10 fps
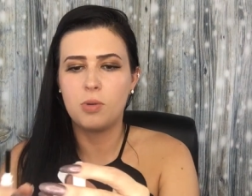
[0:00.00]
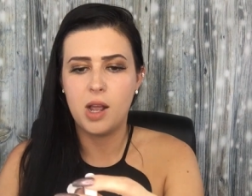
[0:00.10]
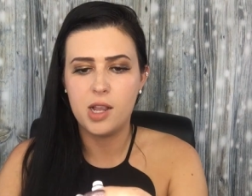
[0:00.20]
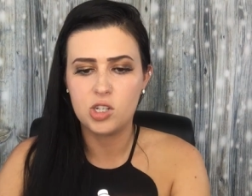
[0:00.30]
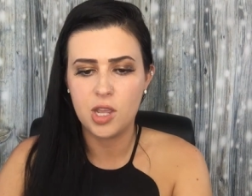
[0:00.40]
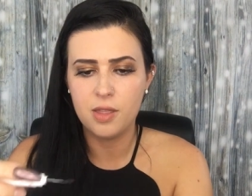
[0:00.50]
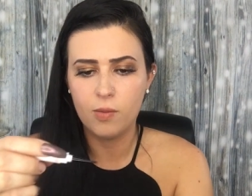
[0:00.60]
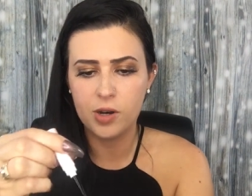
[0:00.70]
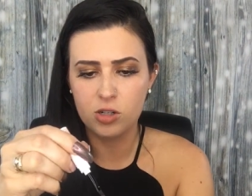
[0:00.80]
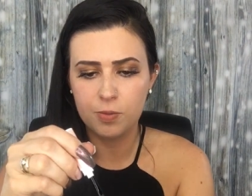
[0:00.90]
brush, and then
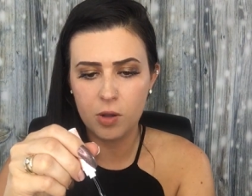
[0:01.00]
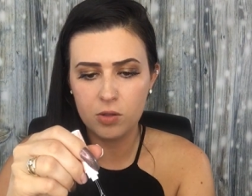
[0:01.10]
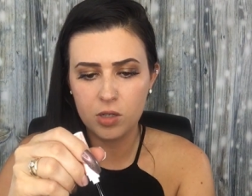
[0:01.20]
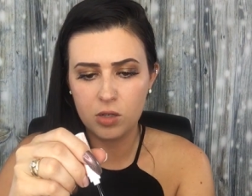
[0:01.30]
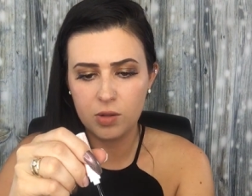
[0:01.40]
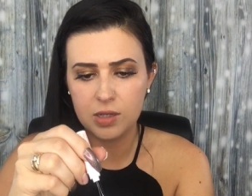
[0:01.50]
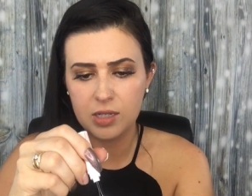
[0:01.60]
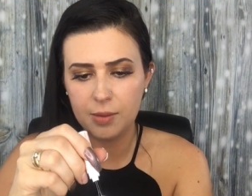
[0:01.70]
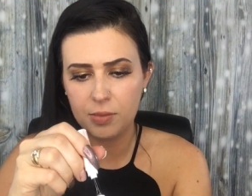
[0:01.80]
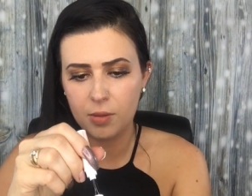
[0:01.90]
what you're supposed to do is
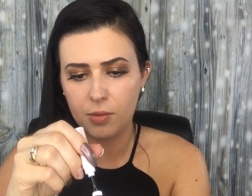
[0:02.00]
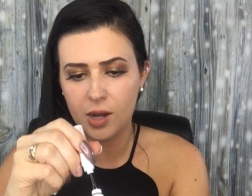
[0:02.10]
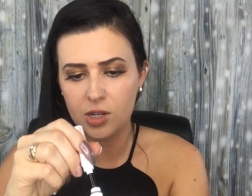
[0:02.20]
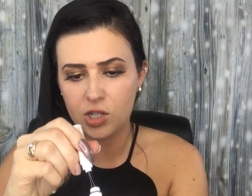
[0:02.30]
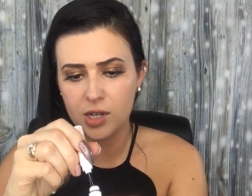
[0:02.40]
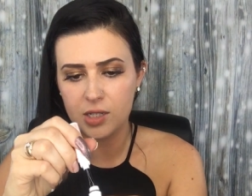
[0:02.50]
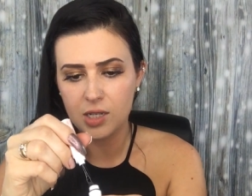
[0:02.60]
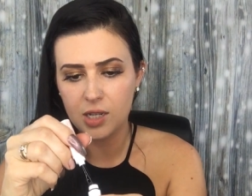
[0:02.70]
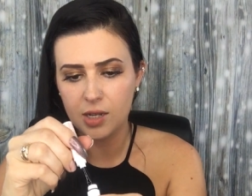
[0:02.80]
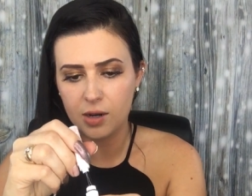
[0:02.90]
dip the brush
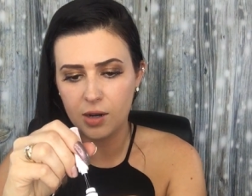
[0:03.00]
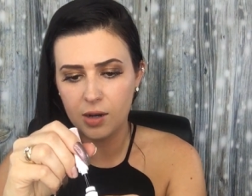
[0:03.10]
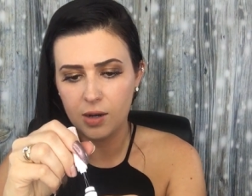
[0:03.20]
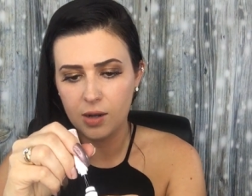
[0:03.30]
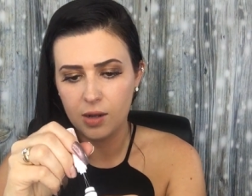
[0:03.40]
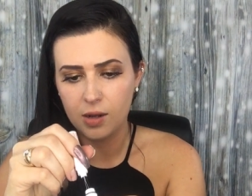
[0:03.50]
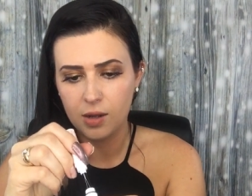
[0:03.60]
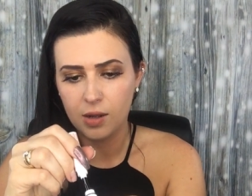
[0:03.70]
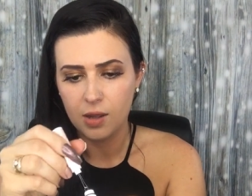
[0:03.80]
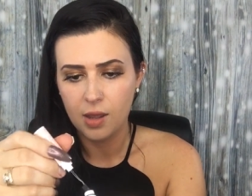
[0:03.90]
into here,
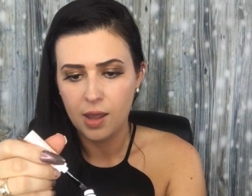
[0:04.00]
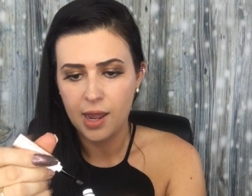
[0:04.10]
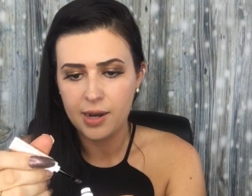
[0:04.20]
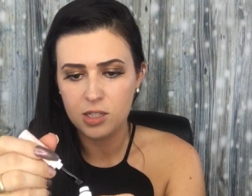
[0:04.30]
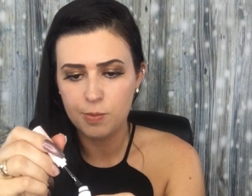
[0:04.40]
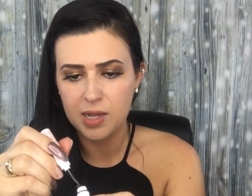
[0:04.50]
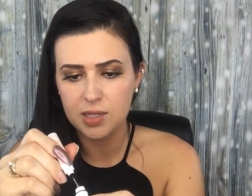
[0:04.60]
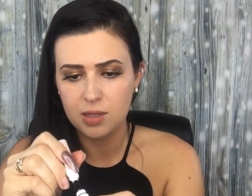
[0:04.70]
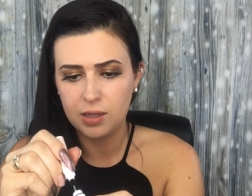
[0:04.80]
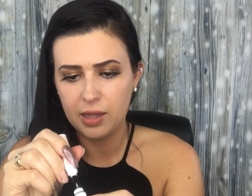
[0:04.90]
and it's
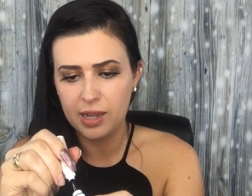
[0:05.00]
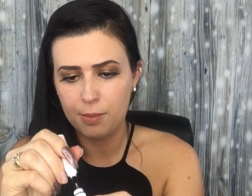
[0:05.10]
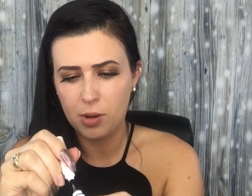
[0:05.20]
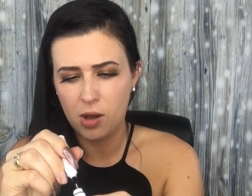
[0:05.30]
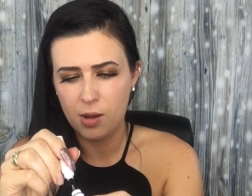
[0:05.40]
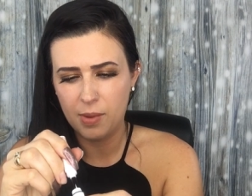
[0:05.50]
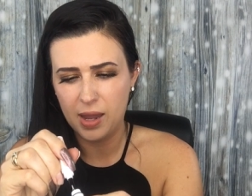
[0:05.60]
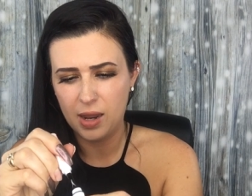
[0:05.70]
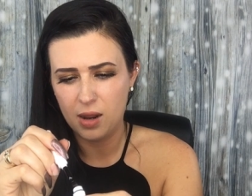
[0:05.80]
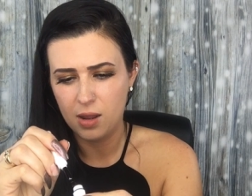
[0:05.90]
basically like a
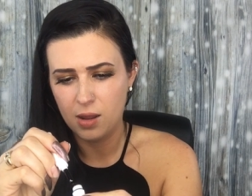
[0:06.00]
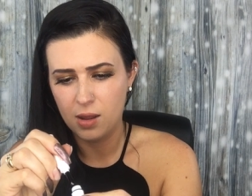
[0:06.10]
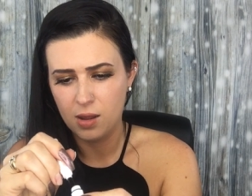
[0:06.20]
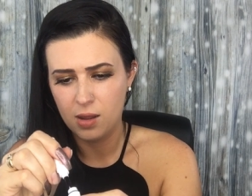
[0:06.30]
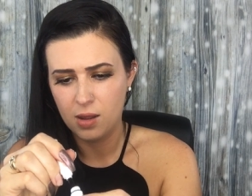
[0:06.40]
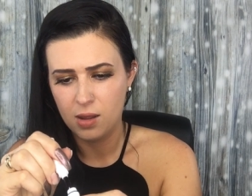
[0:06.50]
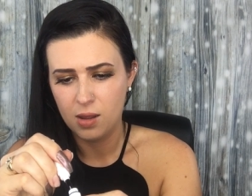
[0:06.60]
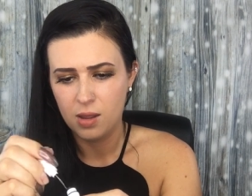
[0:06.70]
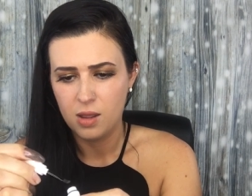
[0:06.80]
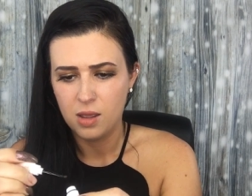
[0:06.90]
pomade.
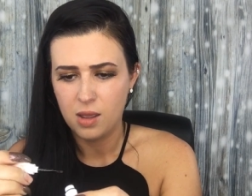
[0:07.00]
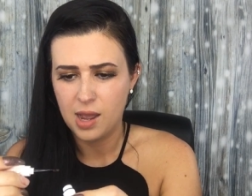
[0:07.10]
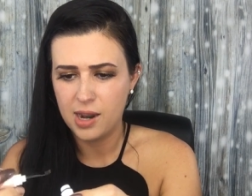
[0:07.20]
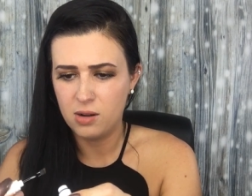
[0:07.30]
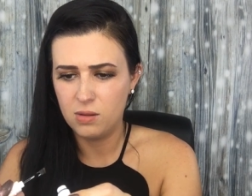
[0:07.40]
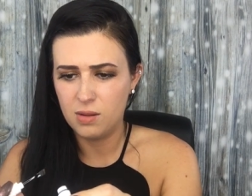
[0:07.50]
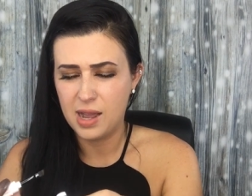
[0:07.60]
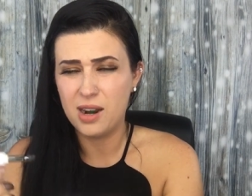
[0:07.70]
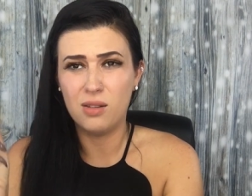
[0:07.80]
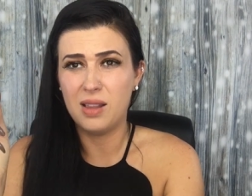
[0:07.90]
I don't,
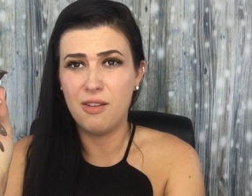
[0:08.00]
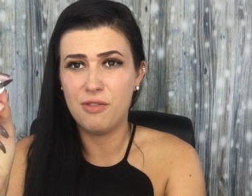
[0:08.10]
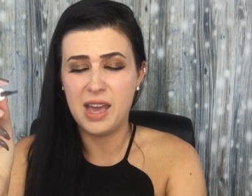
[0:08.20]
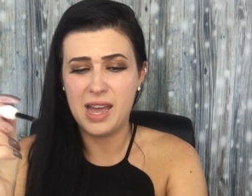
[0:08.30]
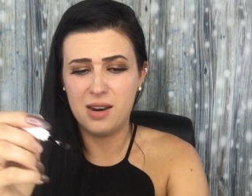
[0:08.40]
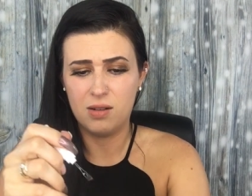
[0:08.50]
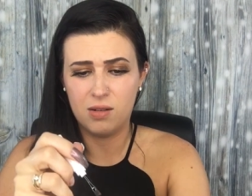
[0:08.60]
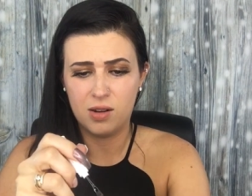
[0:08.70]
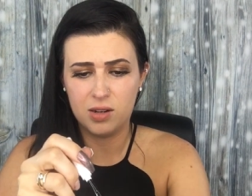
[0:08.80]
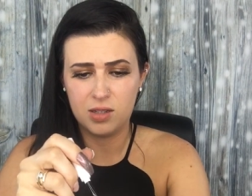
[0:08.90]
I don't love that,
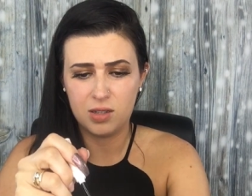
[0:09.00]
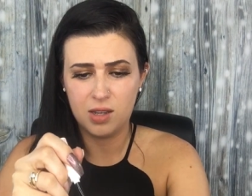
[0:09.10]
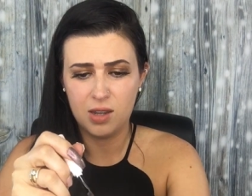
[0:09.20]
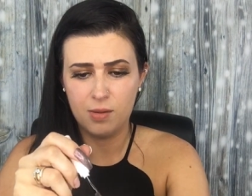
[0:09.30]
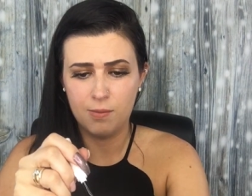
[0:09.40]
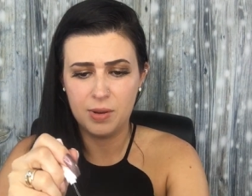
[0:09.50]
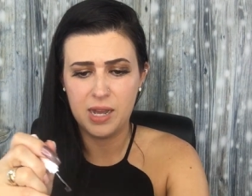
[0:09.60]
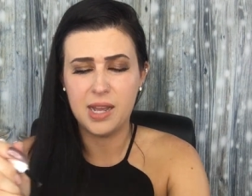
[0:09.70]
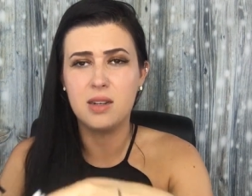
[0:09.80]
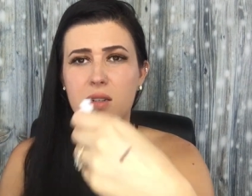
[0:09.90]
honestly,
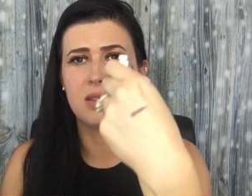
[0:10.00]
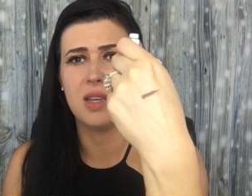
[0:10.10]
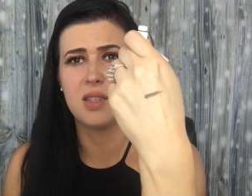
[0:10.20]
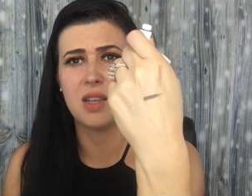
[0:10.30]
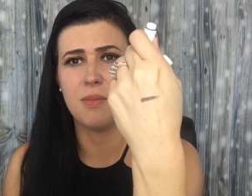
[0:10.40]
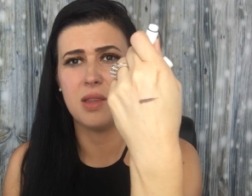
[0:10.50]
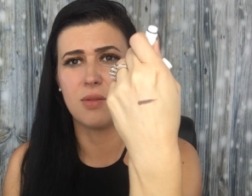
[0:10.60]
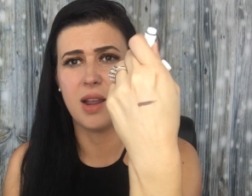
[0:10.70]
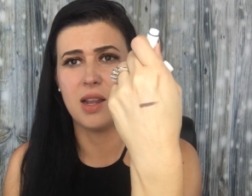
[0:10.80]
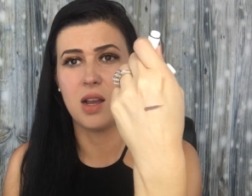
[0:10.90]
but they sent me
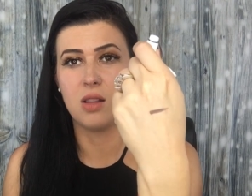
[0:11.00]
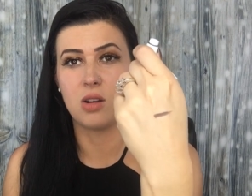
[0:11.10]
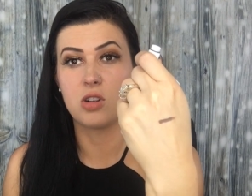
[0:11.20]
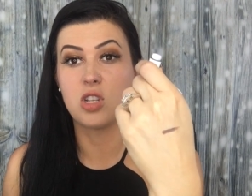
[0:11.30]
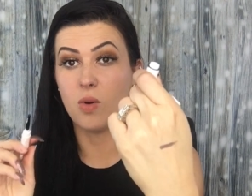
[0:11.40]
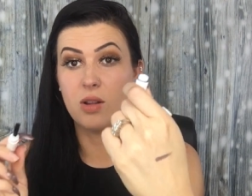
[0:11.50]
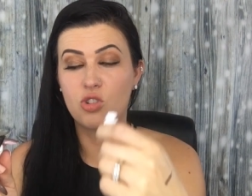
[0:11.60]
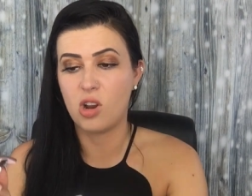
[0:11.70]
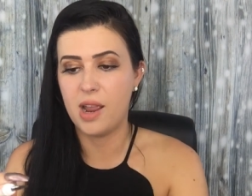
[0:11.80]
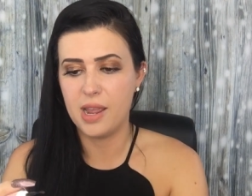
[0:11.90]
the right color, so I'll
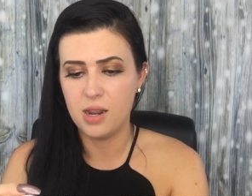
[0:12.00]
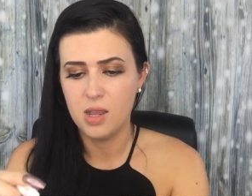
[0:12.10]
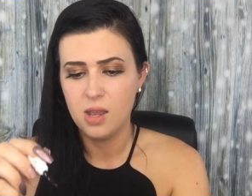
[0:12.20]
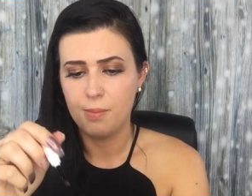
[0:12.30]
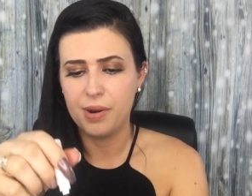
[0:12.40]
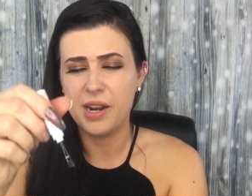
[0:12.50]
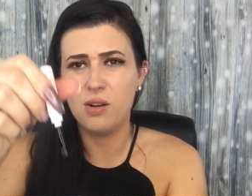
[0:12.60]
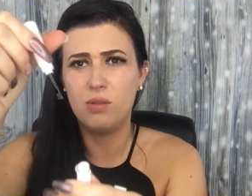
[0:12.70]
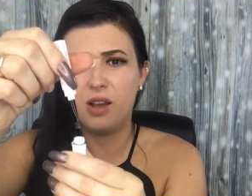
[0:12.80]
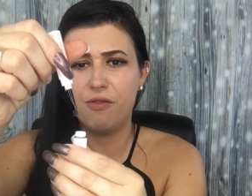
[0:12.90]
try it. But I
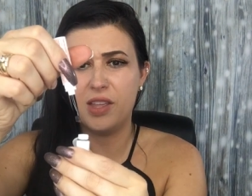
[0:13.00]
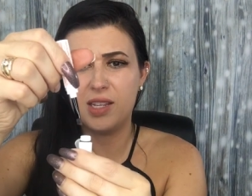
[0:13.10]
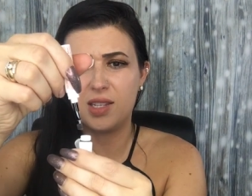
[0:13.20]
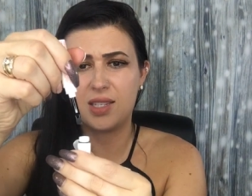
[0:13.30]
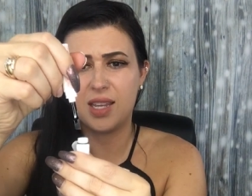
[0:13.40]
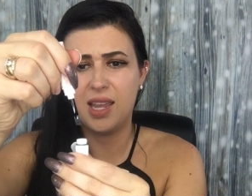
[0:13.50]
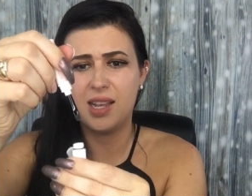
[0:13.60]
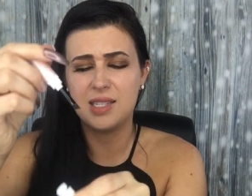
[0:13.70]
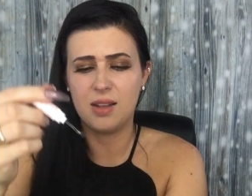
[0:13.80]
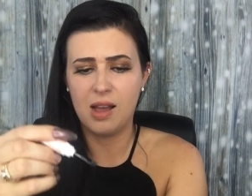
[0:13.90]
don't love this because I
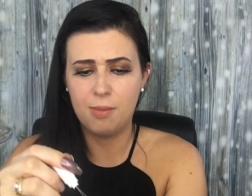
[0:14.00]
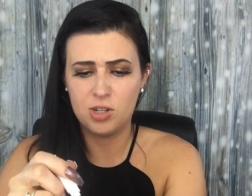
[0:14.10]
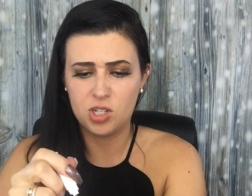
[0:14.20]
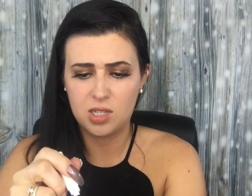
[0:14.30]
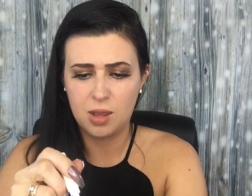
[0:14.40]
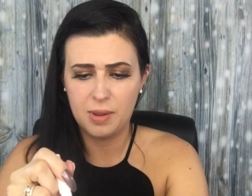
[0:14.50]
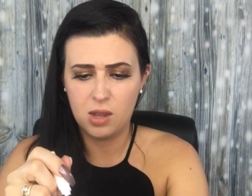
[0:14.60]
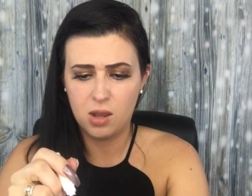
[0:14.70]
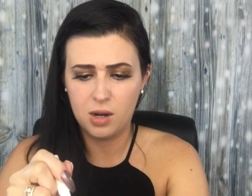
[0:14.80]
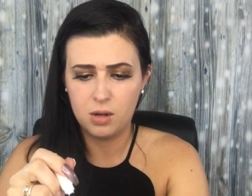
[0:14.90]
can't tell how much is
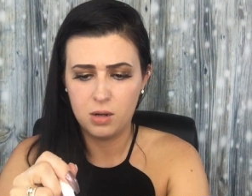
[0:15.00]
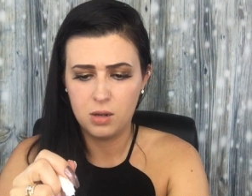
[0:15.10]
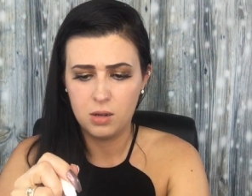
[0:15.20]
coming on.